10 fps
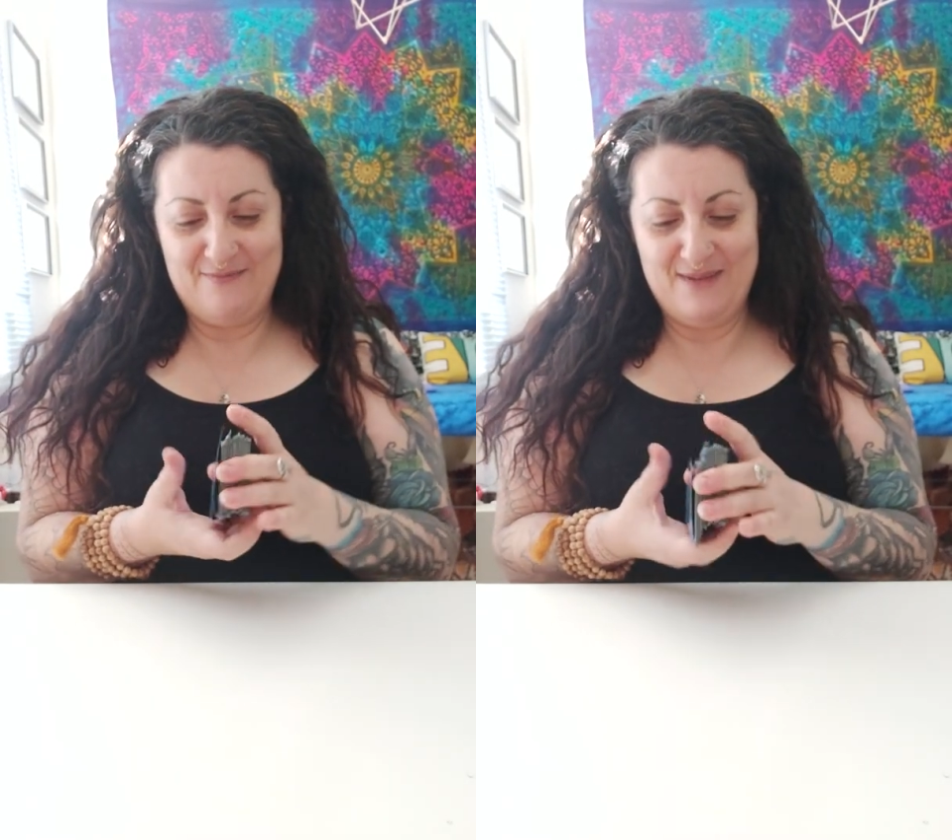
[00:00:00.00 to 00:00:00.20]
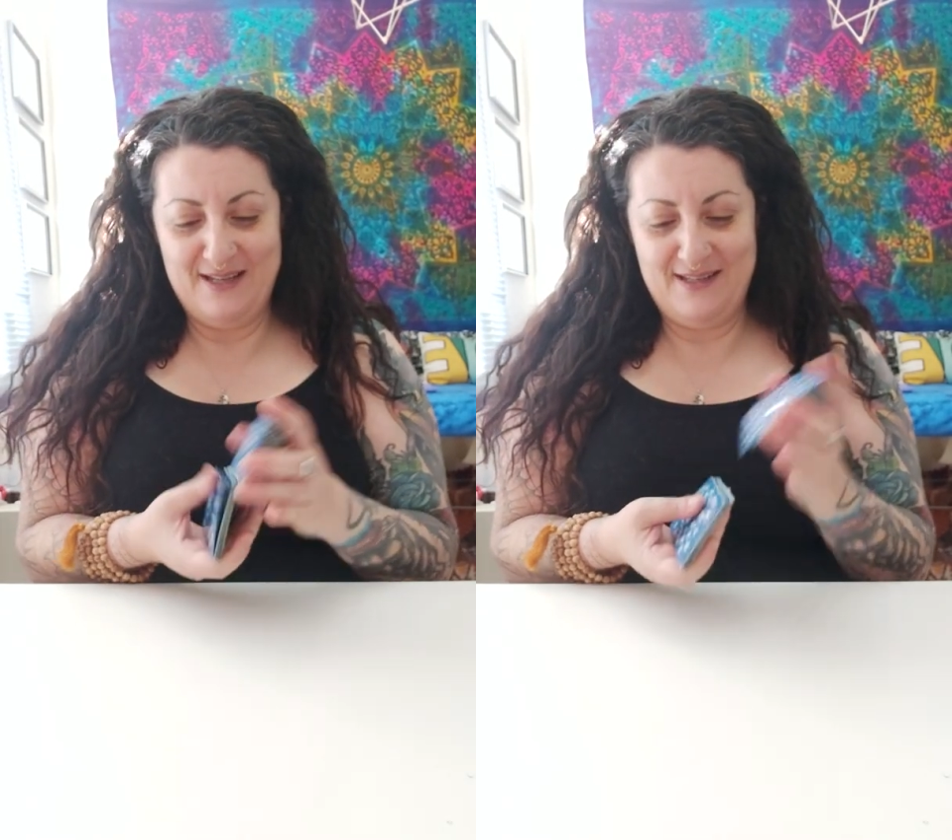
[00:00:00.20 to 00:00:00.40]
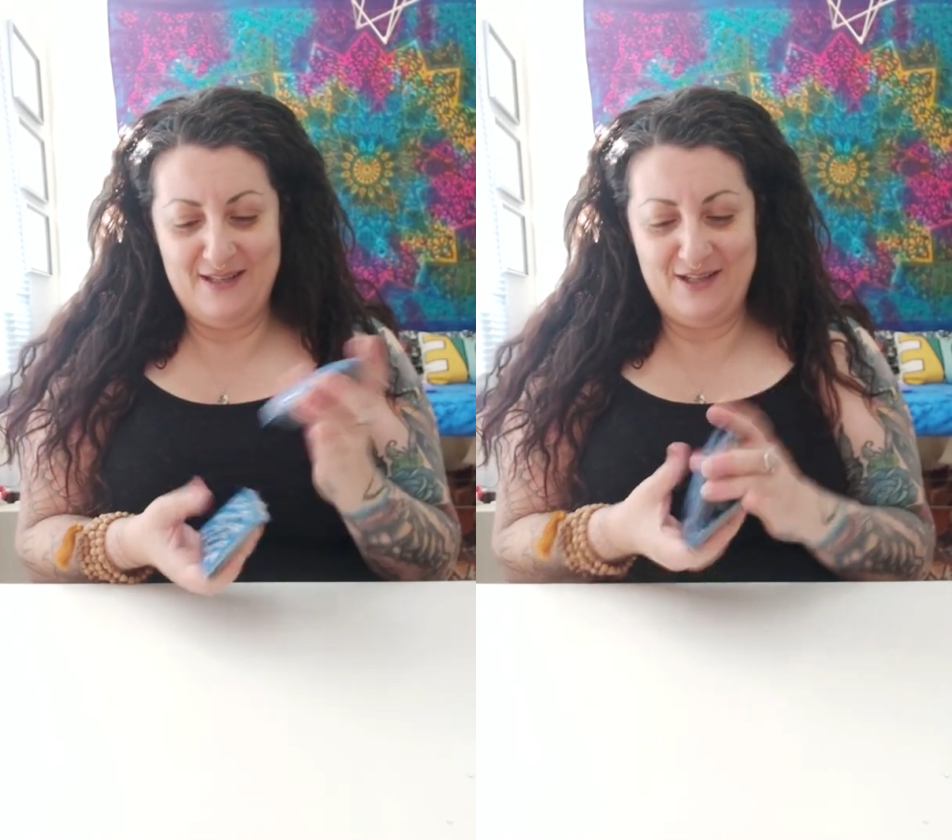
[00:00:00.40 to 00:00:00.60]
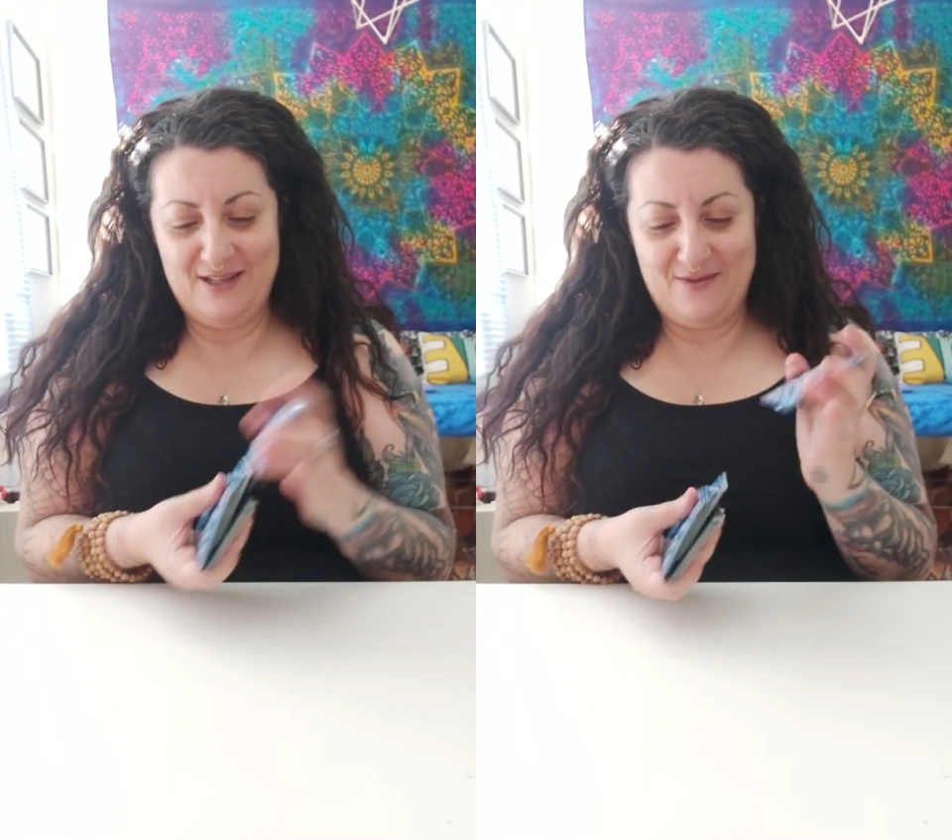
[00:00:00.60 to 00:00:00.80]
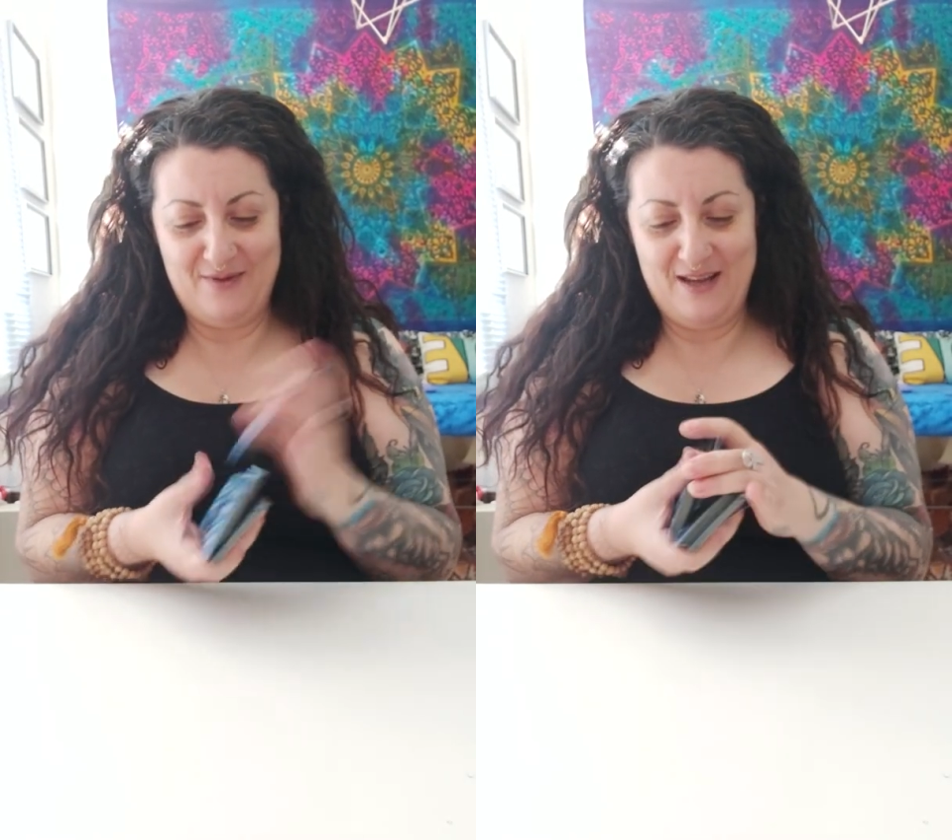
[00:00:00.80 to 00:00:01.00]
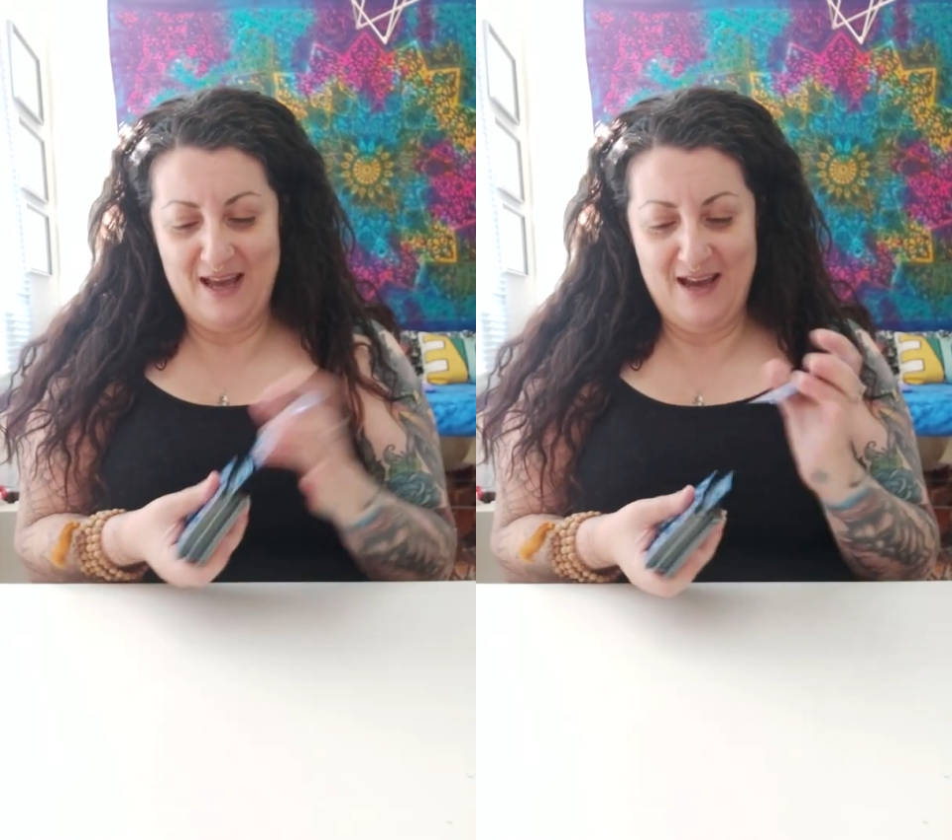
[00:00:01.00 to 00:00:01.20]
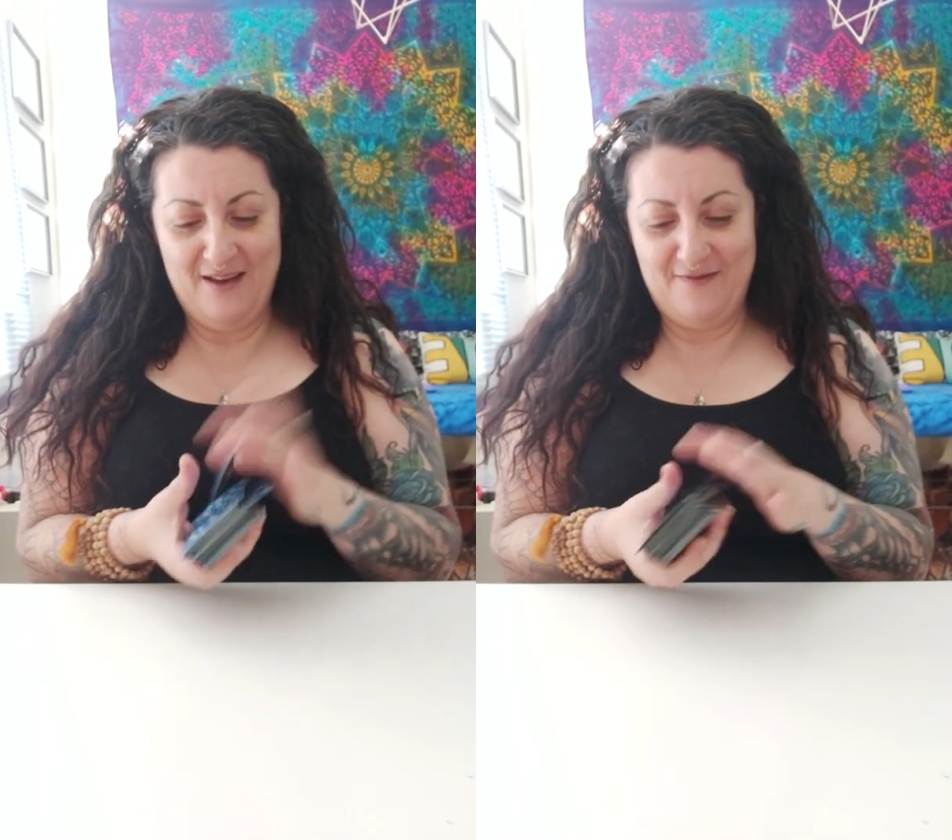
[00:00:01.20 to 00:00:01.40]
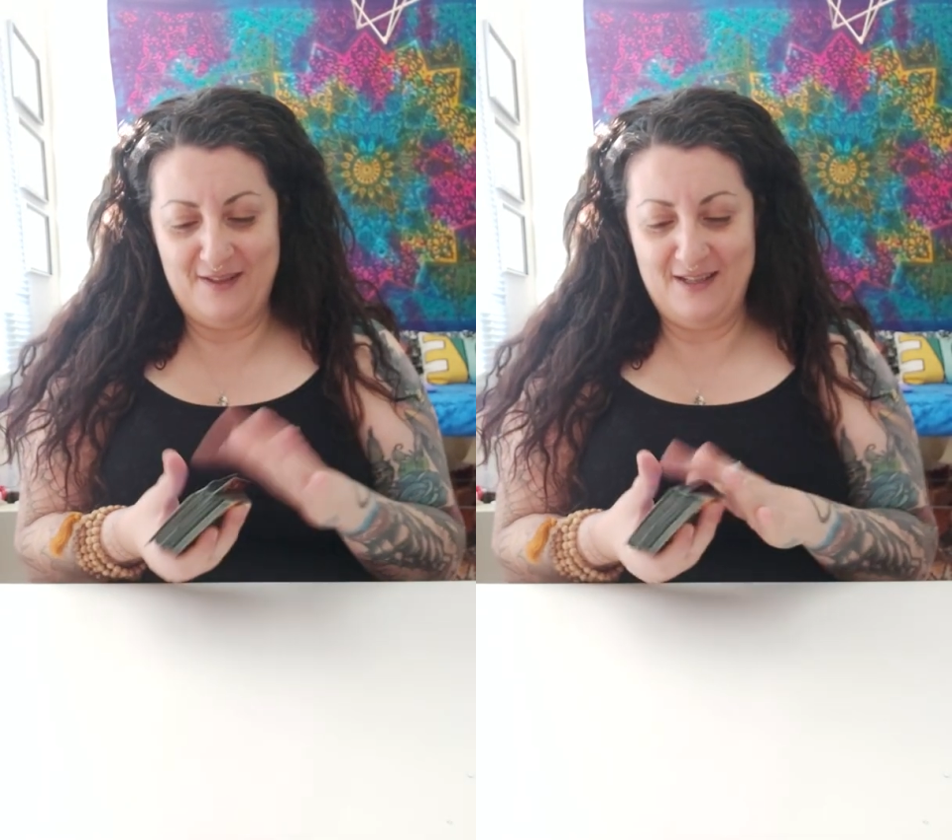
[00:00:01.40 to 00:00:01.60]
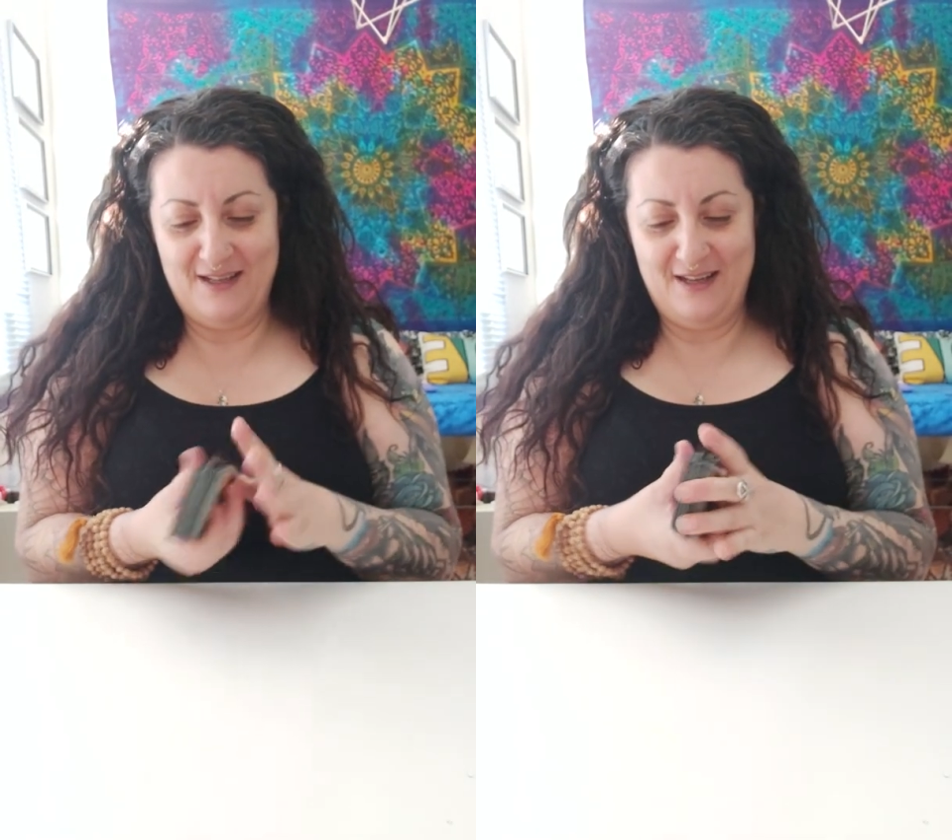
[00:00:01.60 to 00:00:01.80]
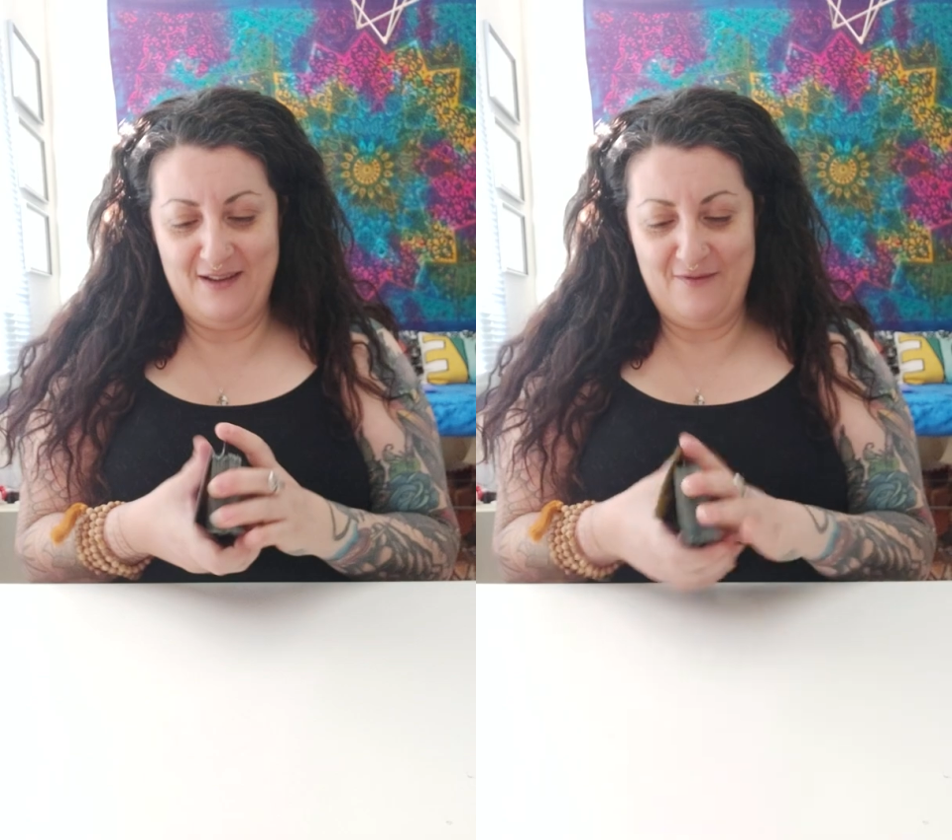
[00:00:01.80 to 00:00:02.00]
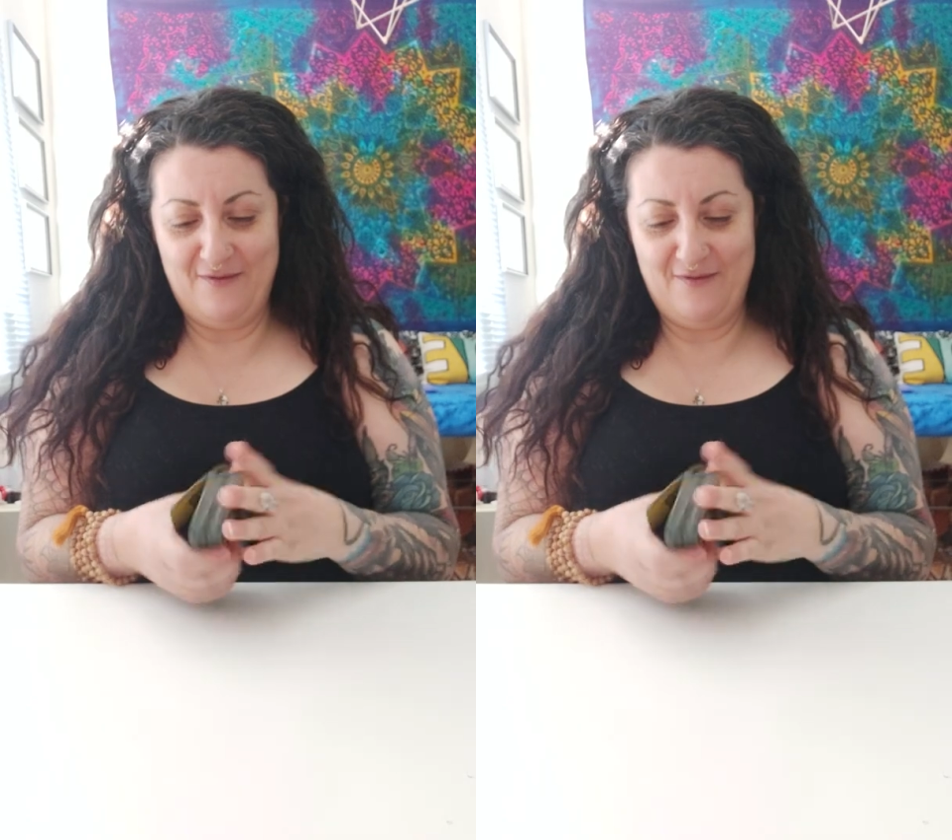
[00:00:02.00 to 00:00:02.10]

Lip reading: messages we have today